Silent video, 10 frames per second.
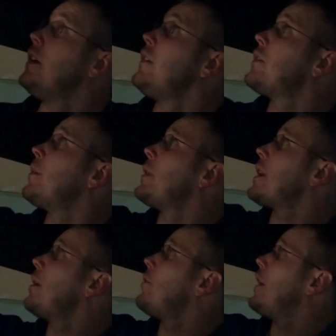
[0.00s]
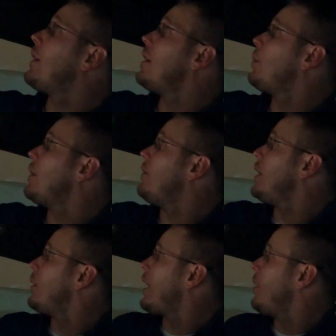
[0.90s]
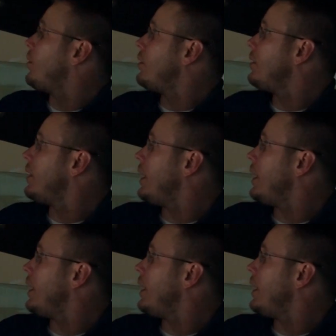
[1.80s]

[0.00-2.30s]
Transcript: So I'm gonna come around here with the video cable